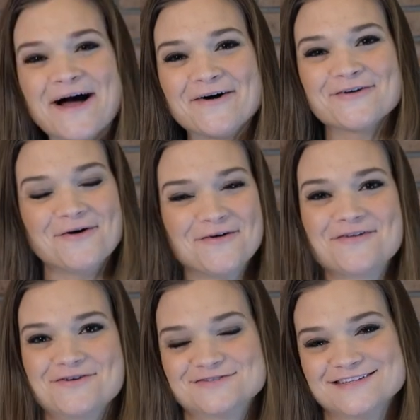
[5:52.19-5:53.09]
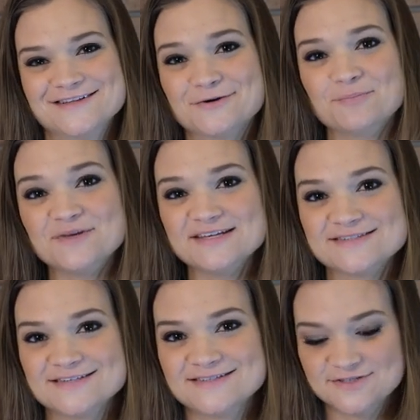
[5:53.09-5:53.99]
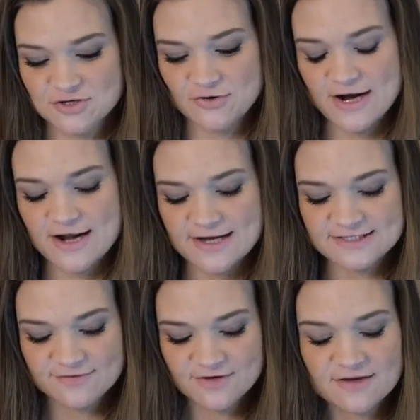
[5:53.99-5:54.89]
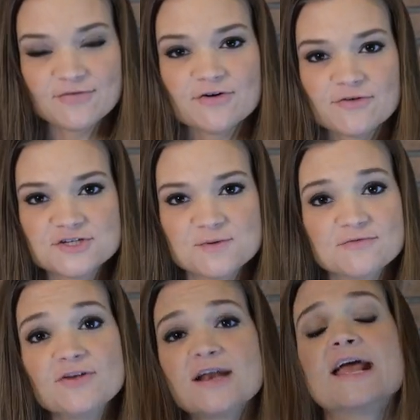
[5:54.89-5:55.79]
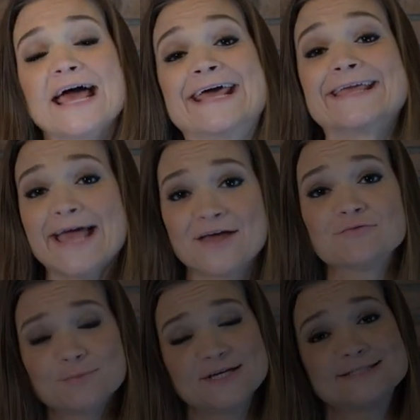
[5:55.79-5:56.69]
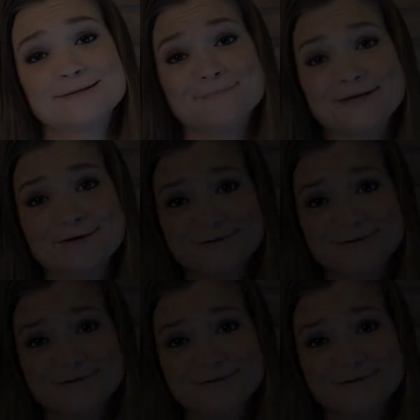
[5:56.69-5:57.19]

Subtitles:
out all those little pieces. It's a great activity for enrichment feeding, and it can replace a meal.